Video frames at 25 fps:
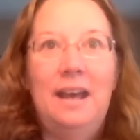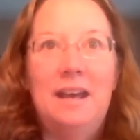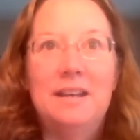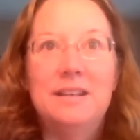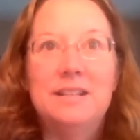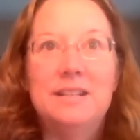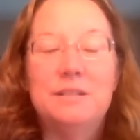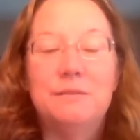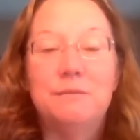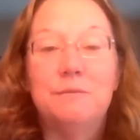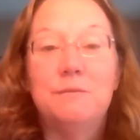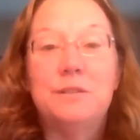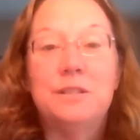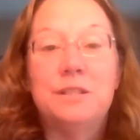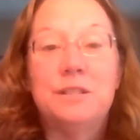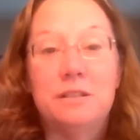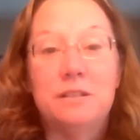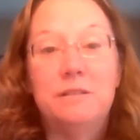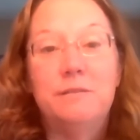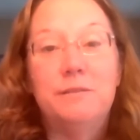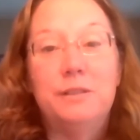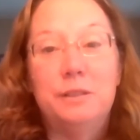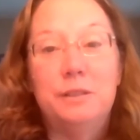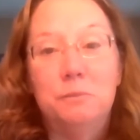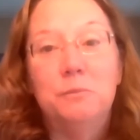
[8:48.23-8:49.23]
has
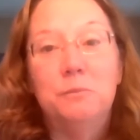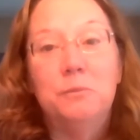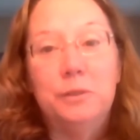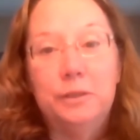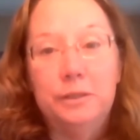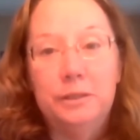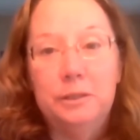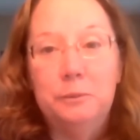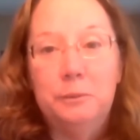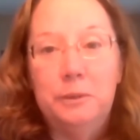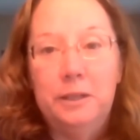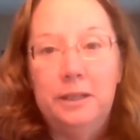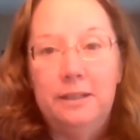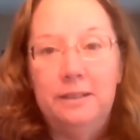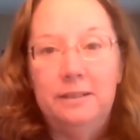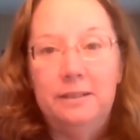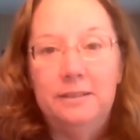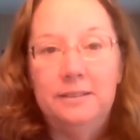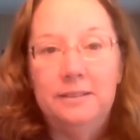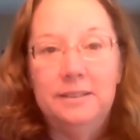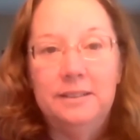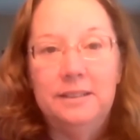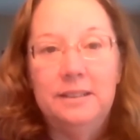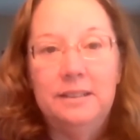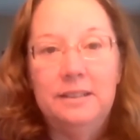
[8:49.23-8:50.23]
served him really
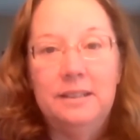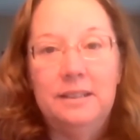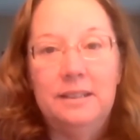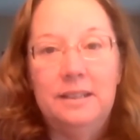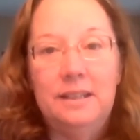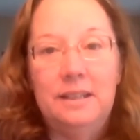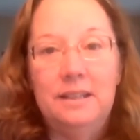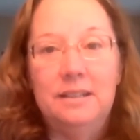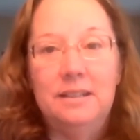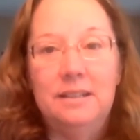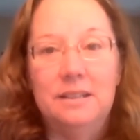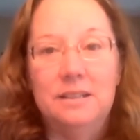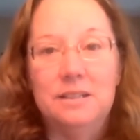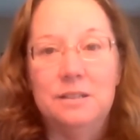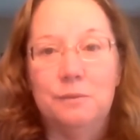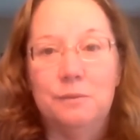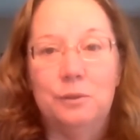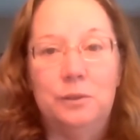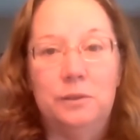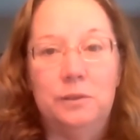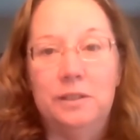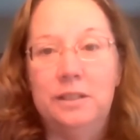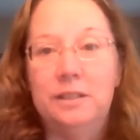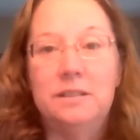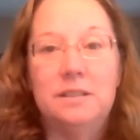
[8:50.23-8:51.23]
well in his
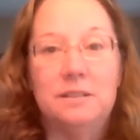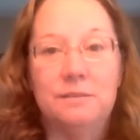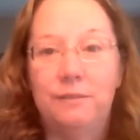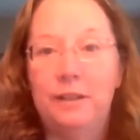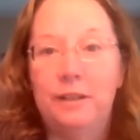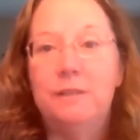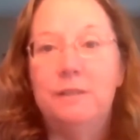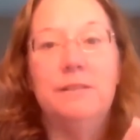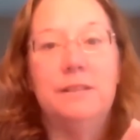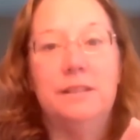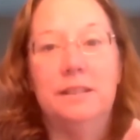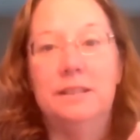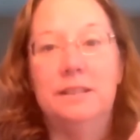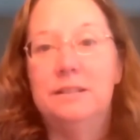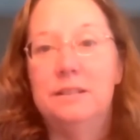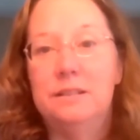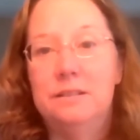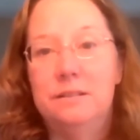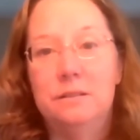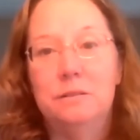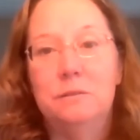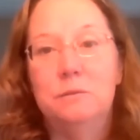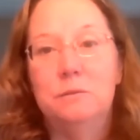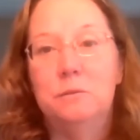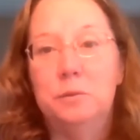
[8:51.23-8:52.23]
role. His favorite thing
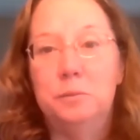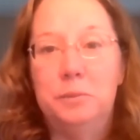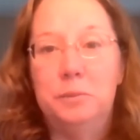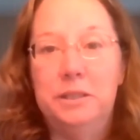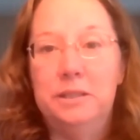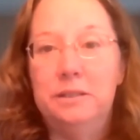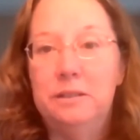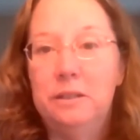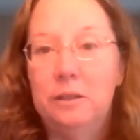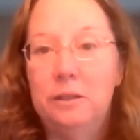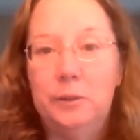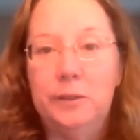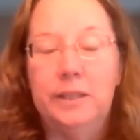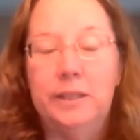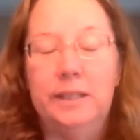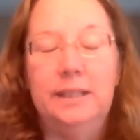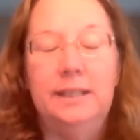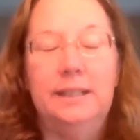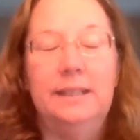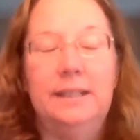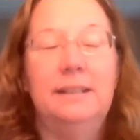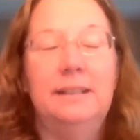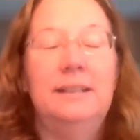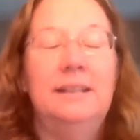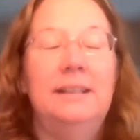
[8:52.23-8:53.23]
to do would be
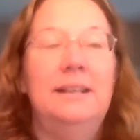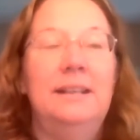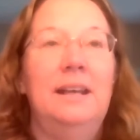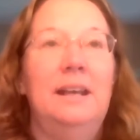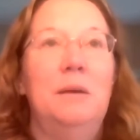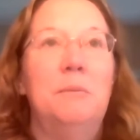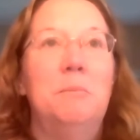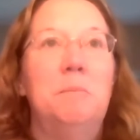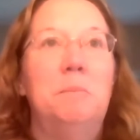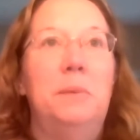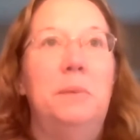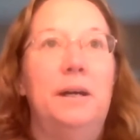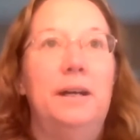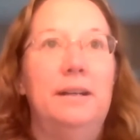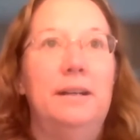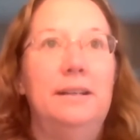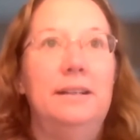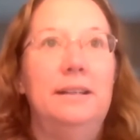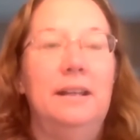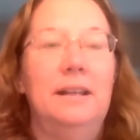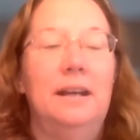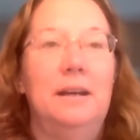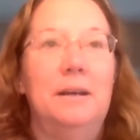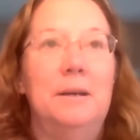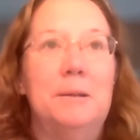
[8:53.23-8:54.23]
coding,
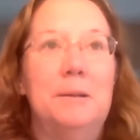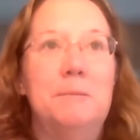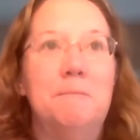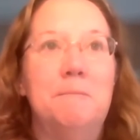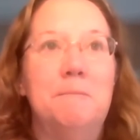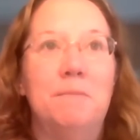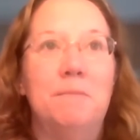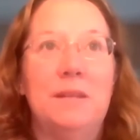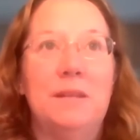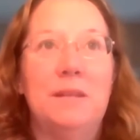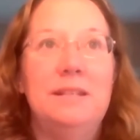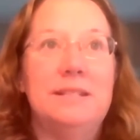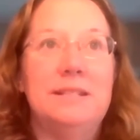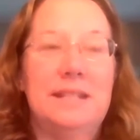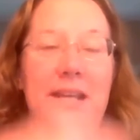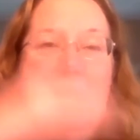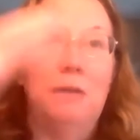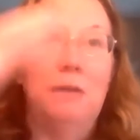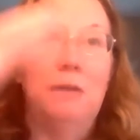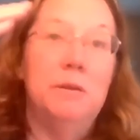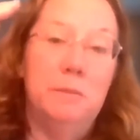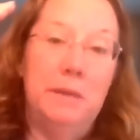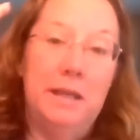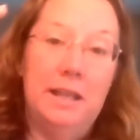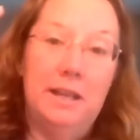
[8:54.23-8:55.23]
but um, he's
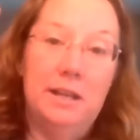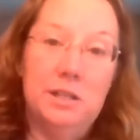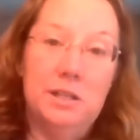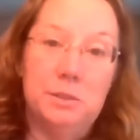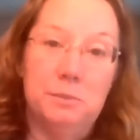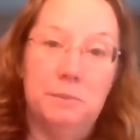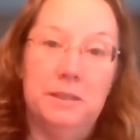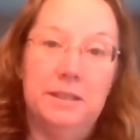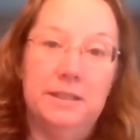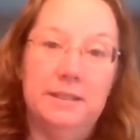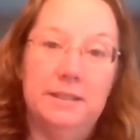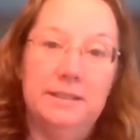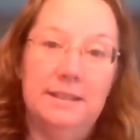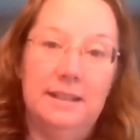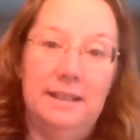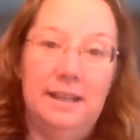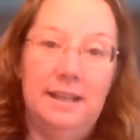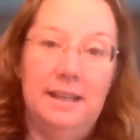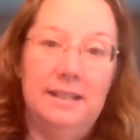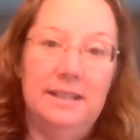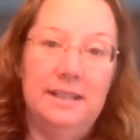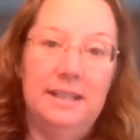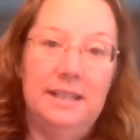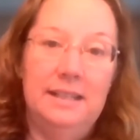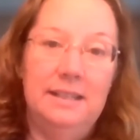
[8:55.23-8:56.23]
now in management
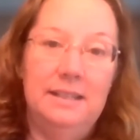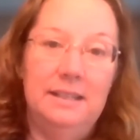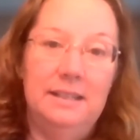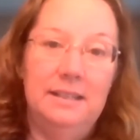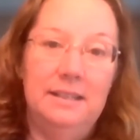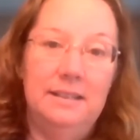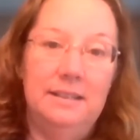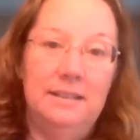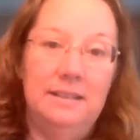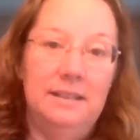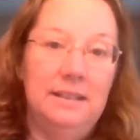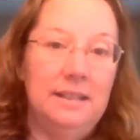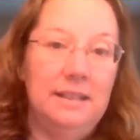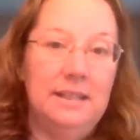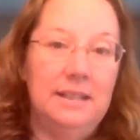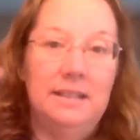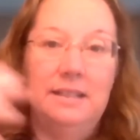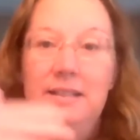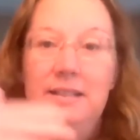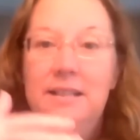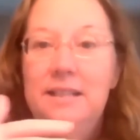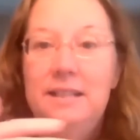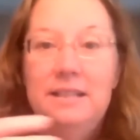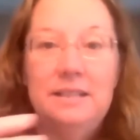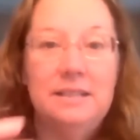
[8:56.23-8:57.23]
and he
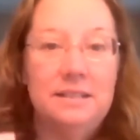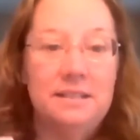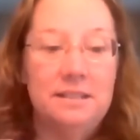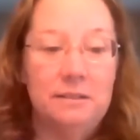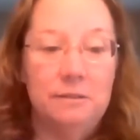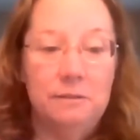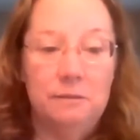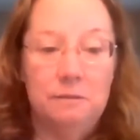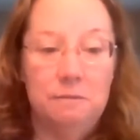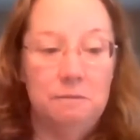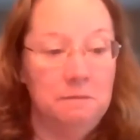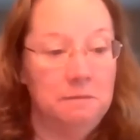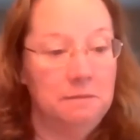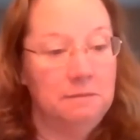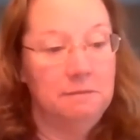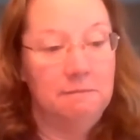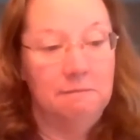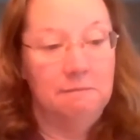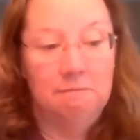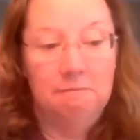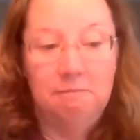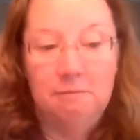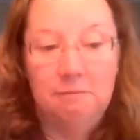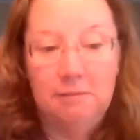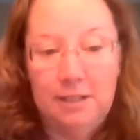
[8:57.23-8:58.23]
needs to
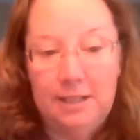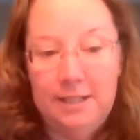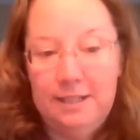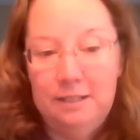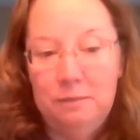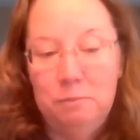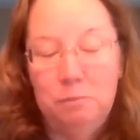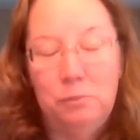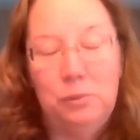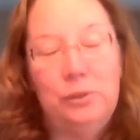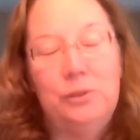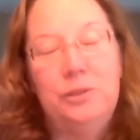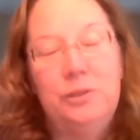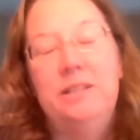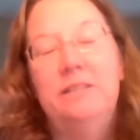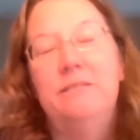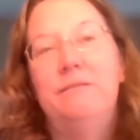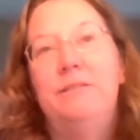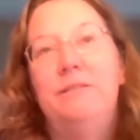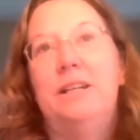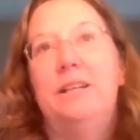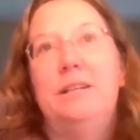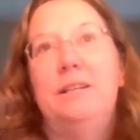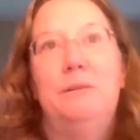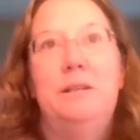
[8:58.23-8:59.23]
write employee
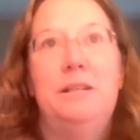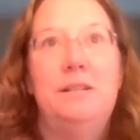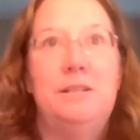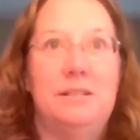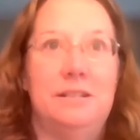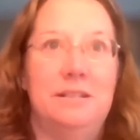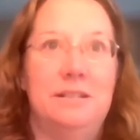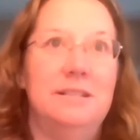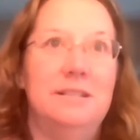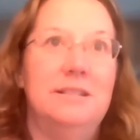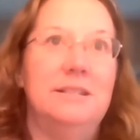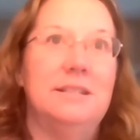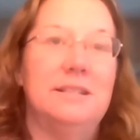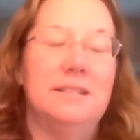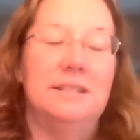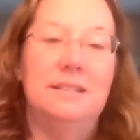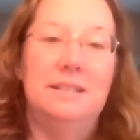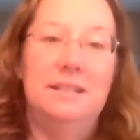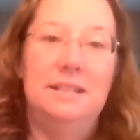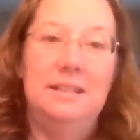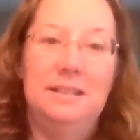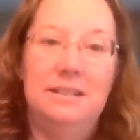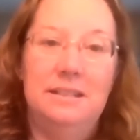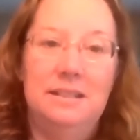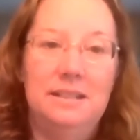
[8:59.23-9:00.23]
evaluations
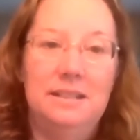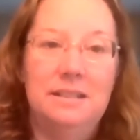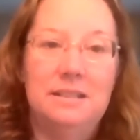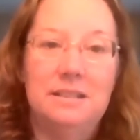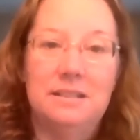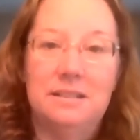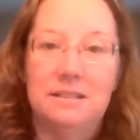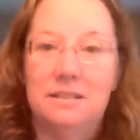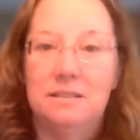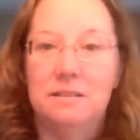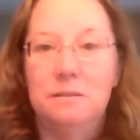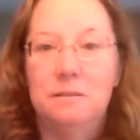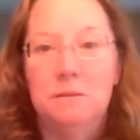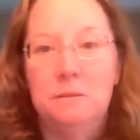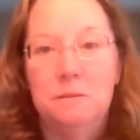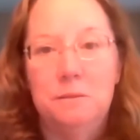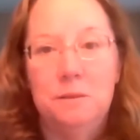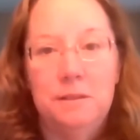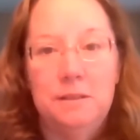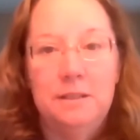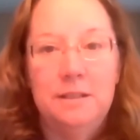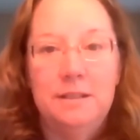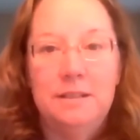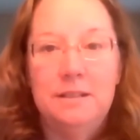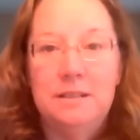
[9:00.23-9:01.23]
and he needs
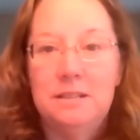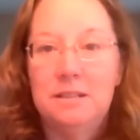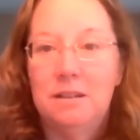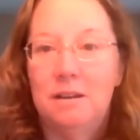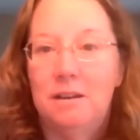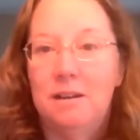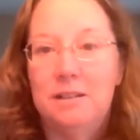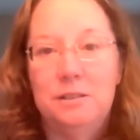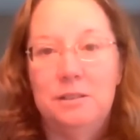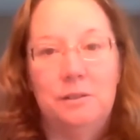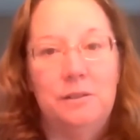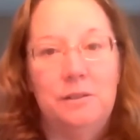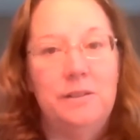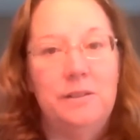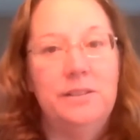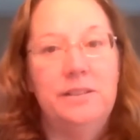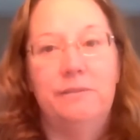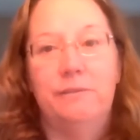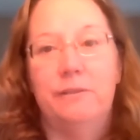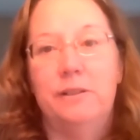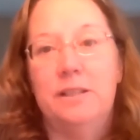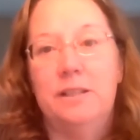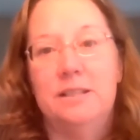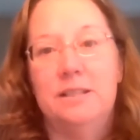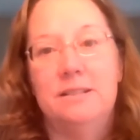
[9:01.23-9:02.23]
to talk to all
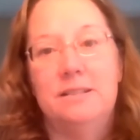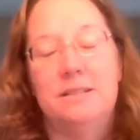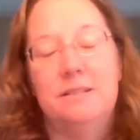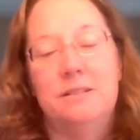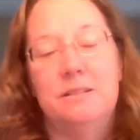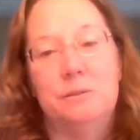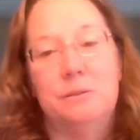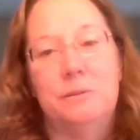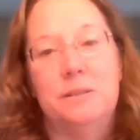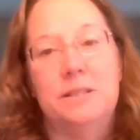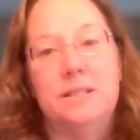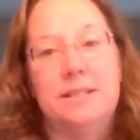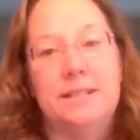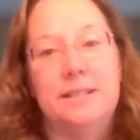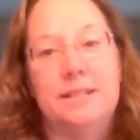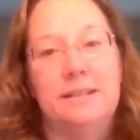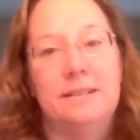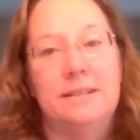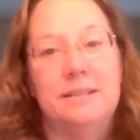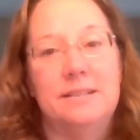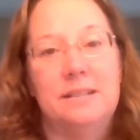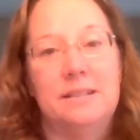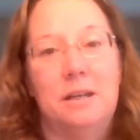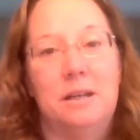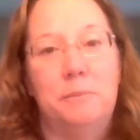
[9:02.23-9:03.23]
different constituents
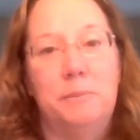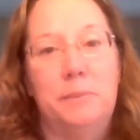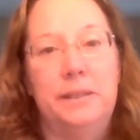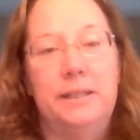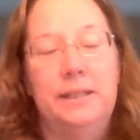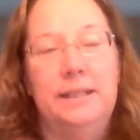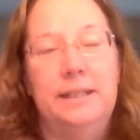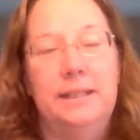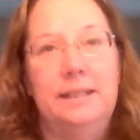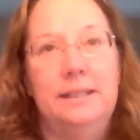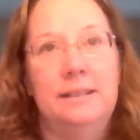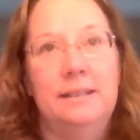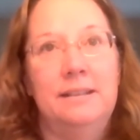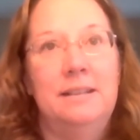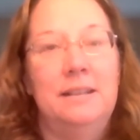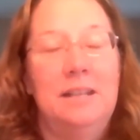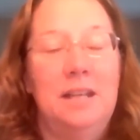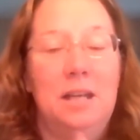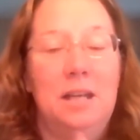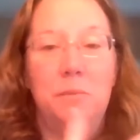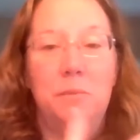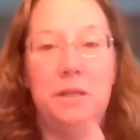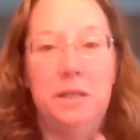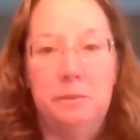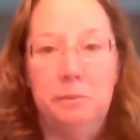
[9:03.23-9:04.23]
at his company
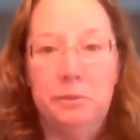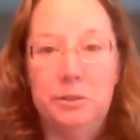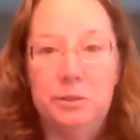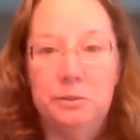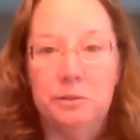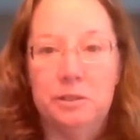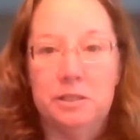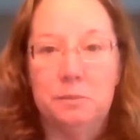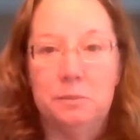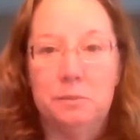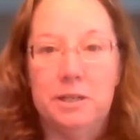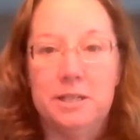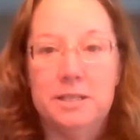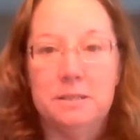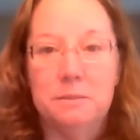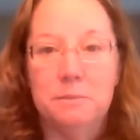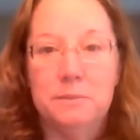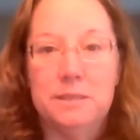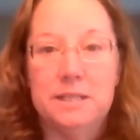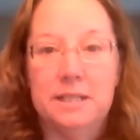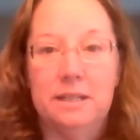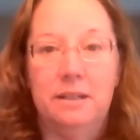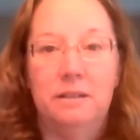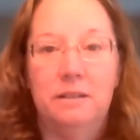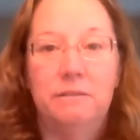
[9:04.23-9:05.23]
and be able to express
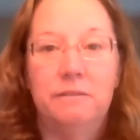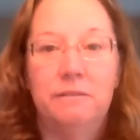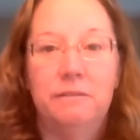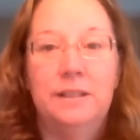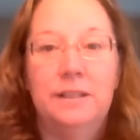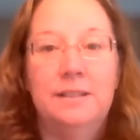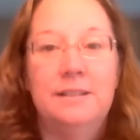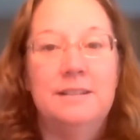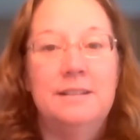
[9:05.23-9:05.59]
himself.